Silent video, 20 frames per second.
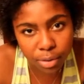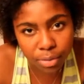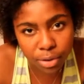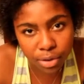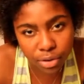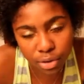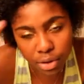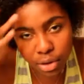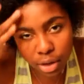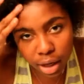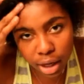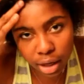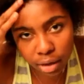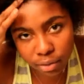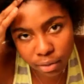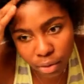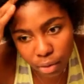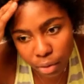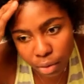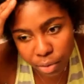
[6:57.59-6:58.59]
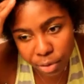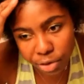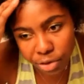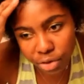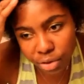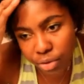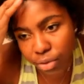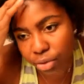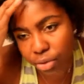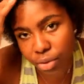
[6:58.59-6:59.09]
Because look, I have a whole bunch
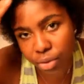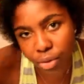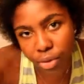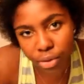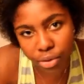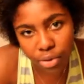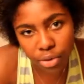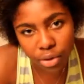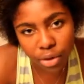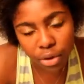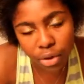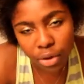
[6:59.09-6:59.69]
of new growth